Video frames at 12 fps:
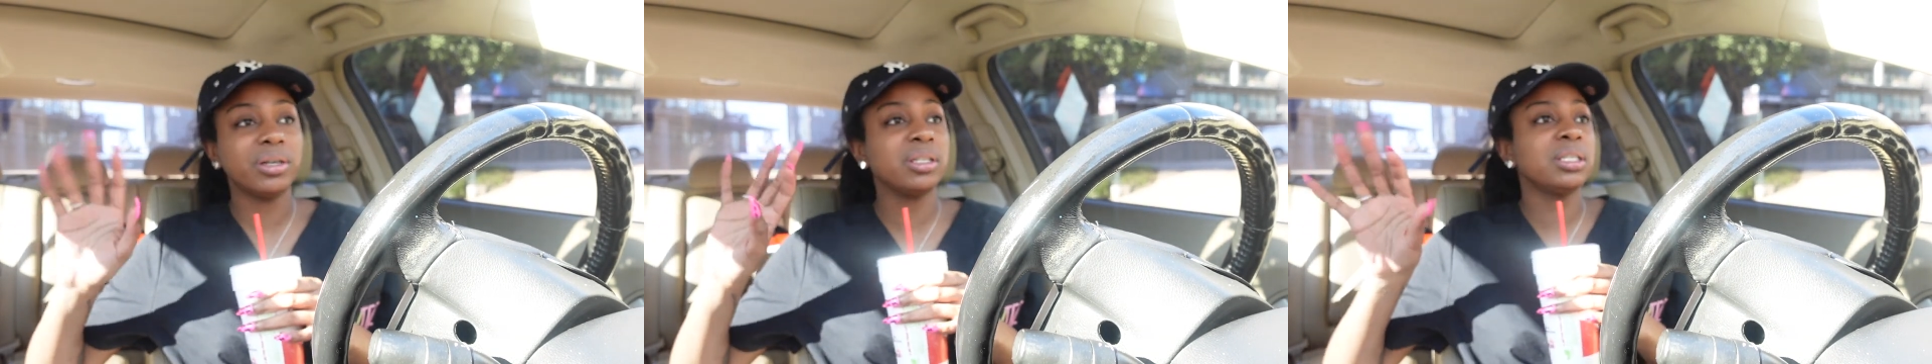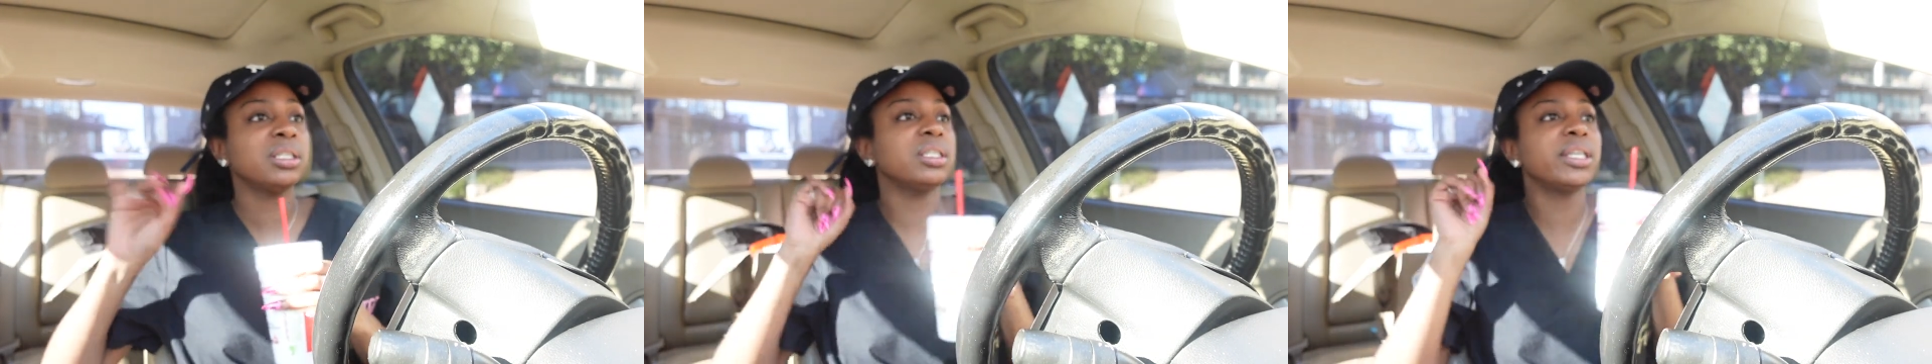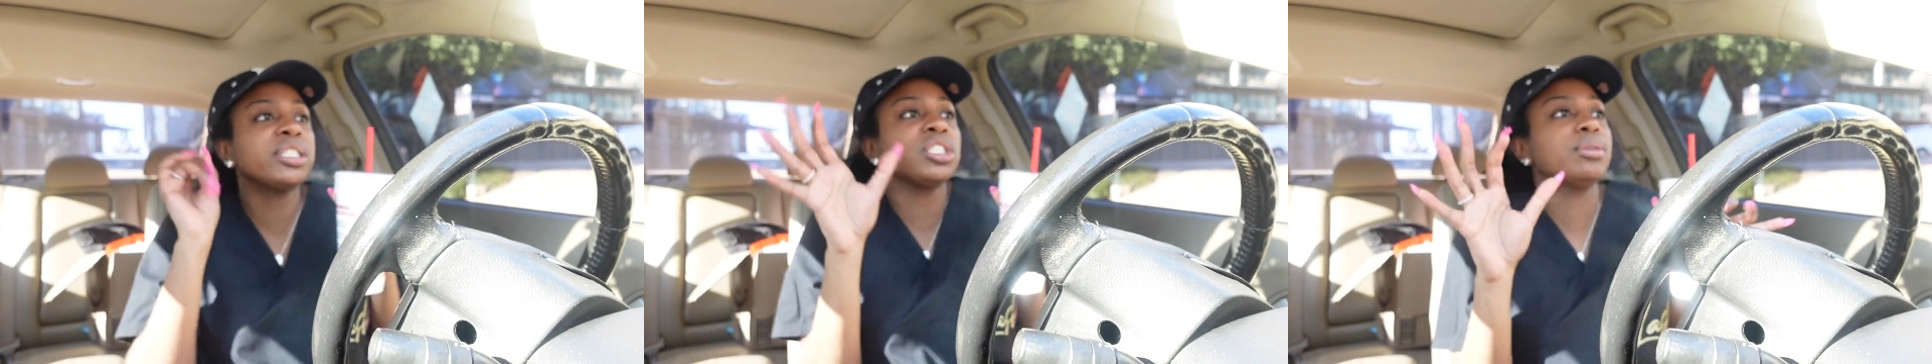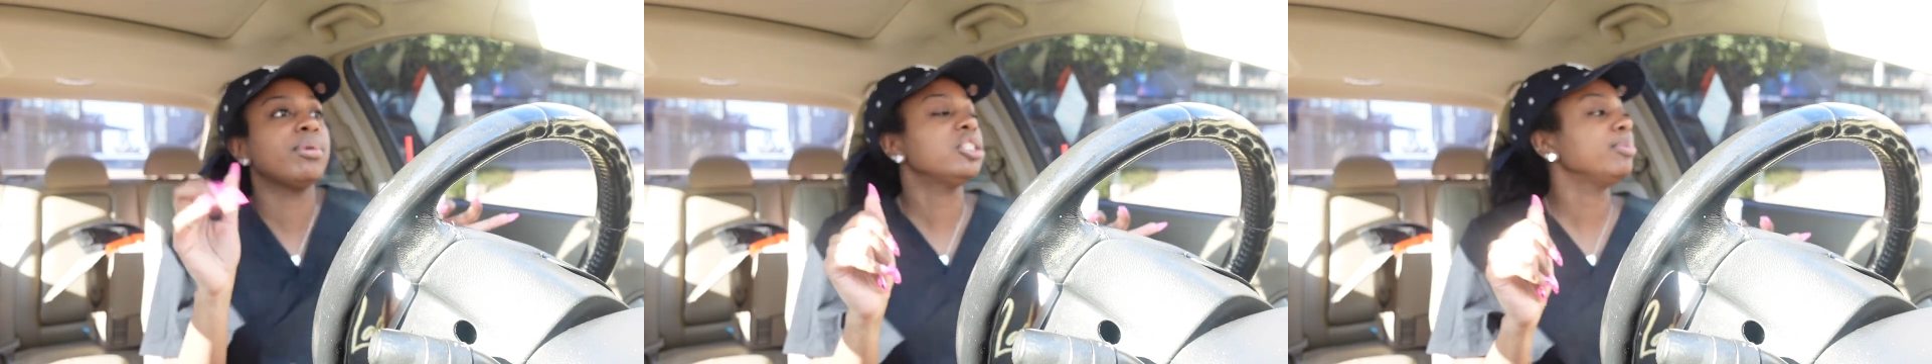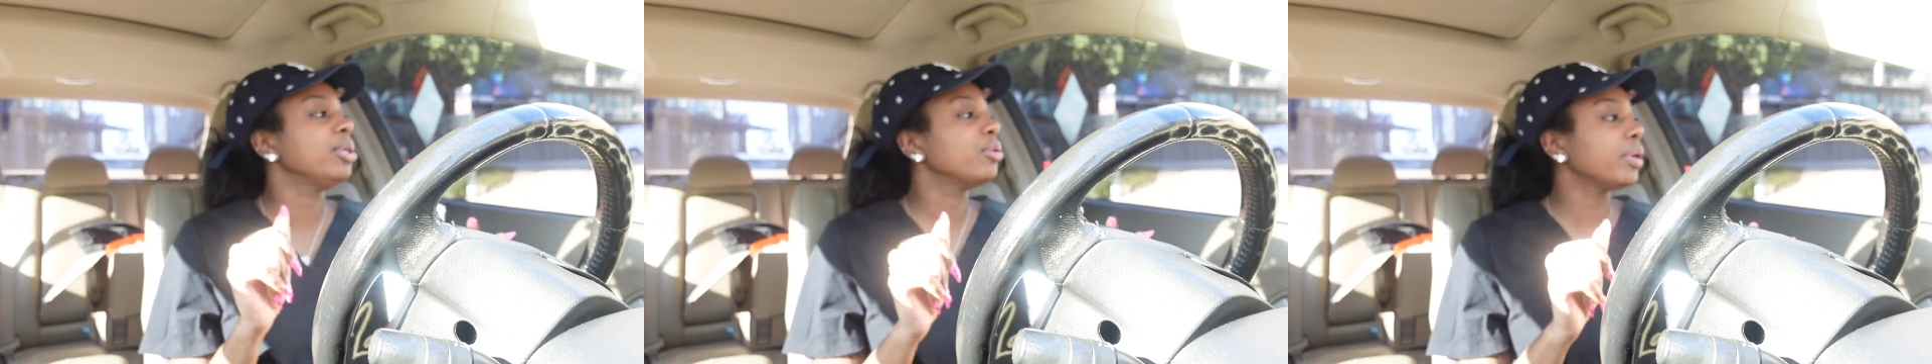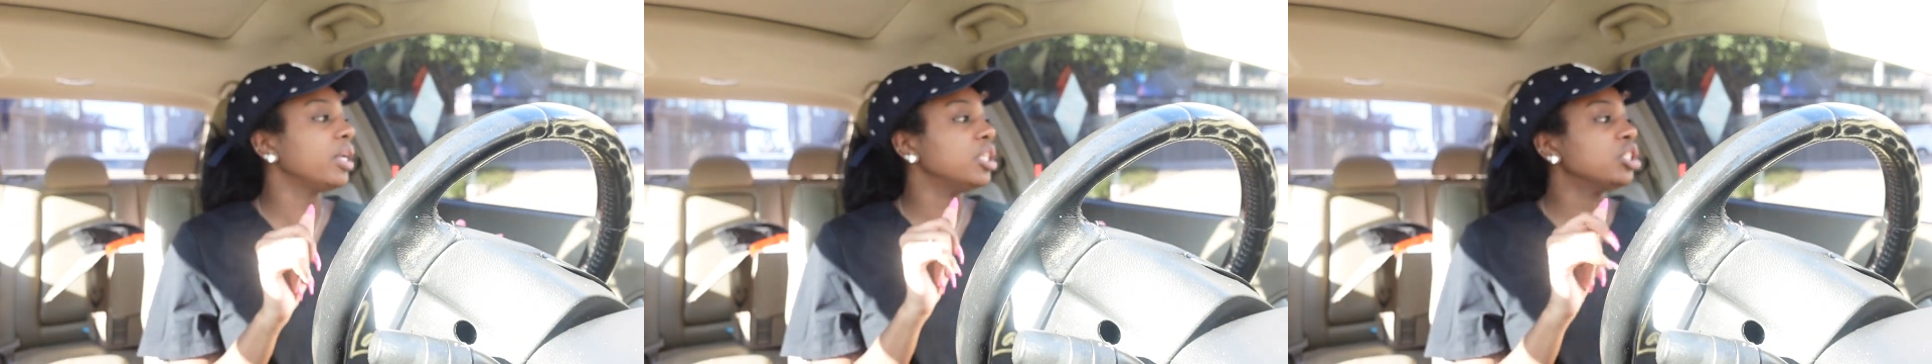ugh, that makes me
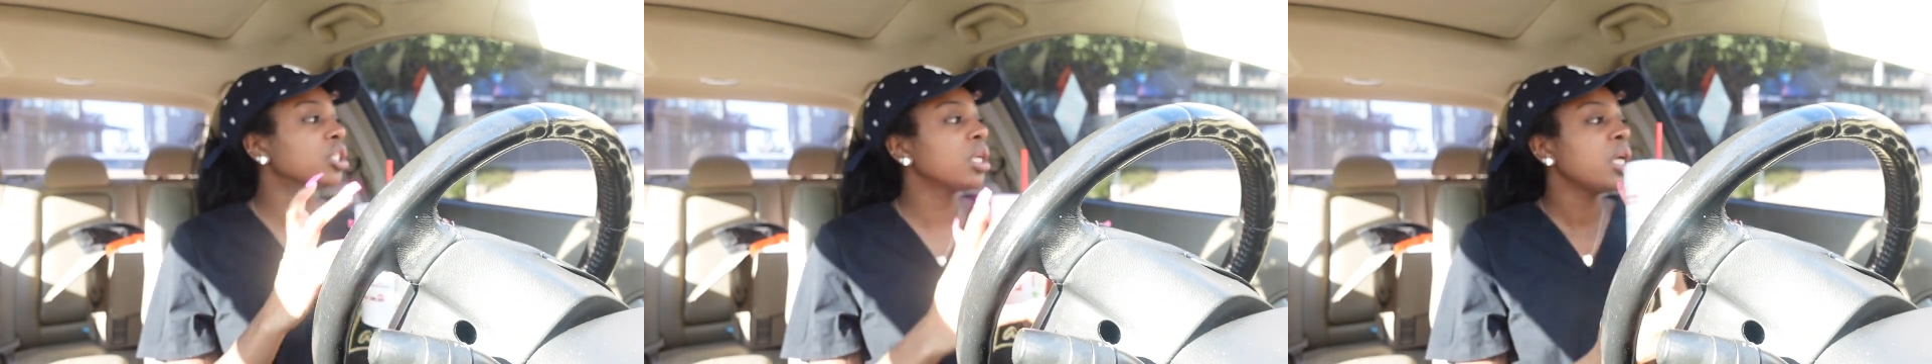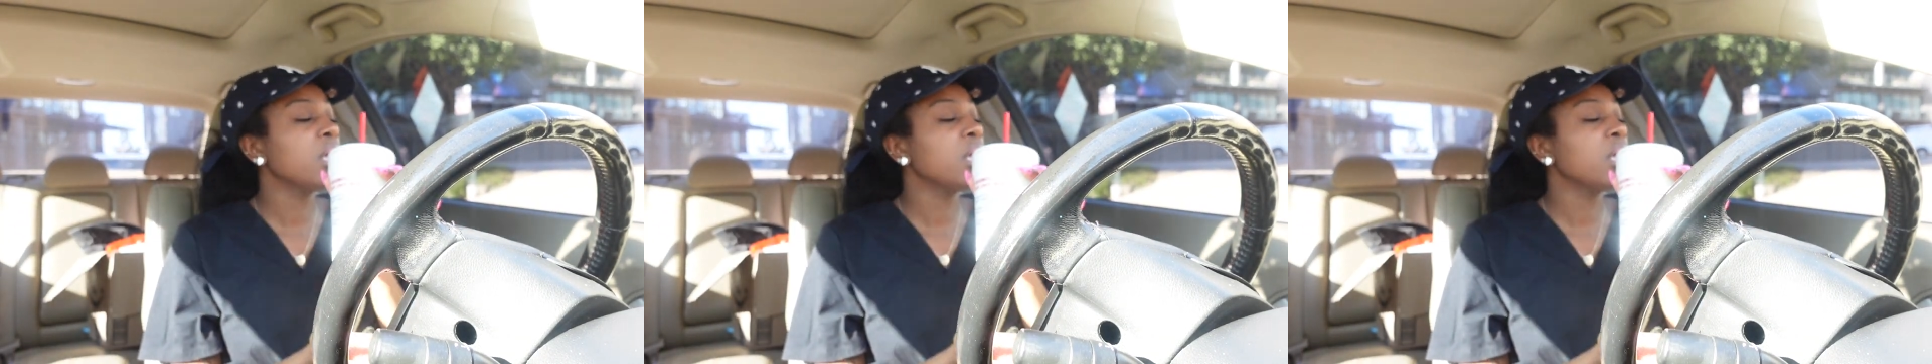cringe